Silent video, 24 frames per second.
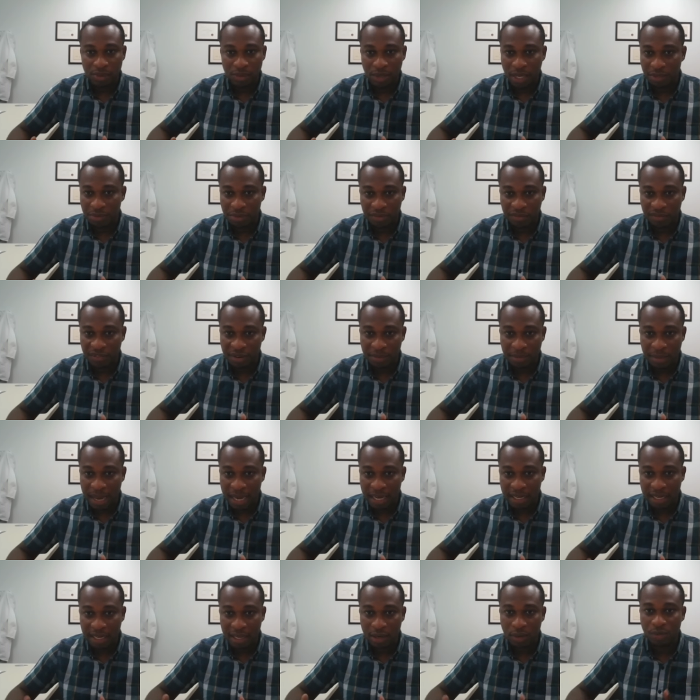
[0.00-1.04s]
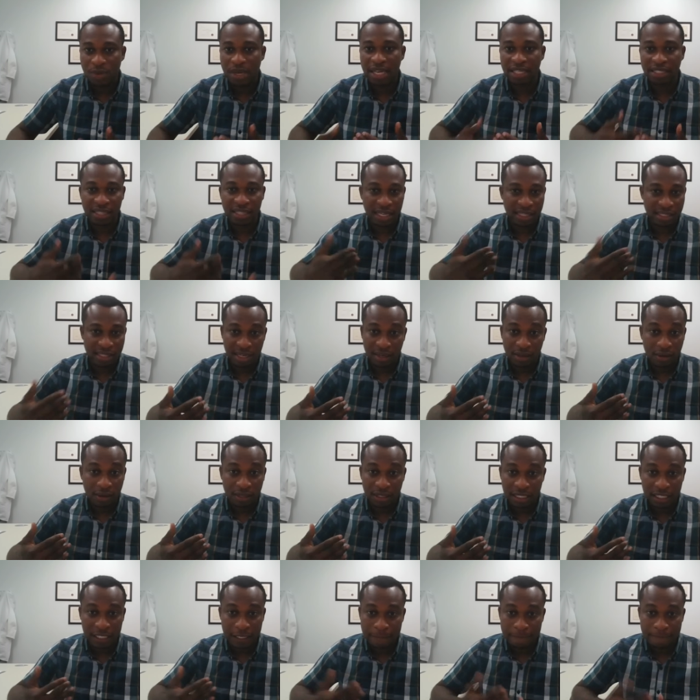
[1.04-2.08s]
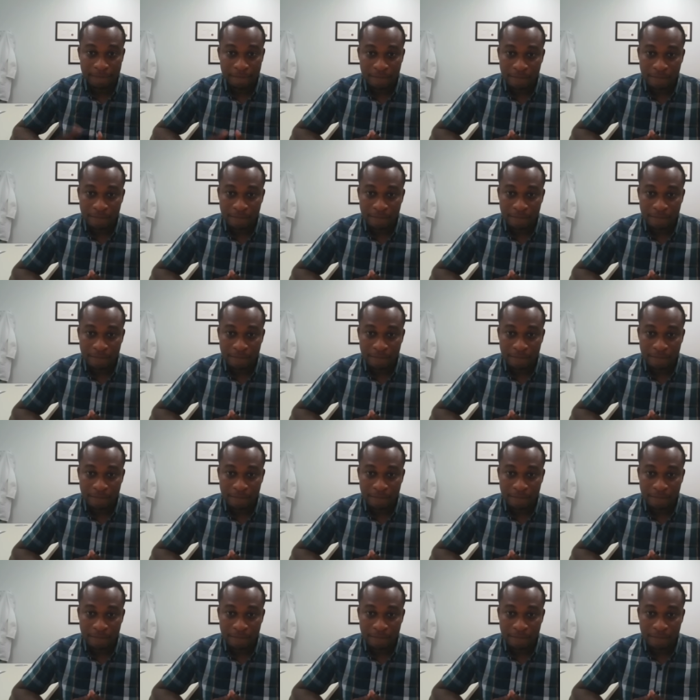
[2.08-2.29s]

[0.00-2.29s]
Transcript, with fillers: to us with feedback and we adjust accordingly.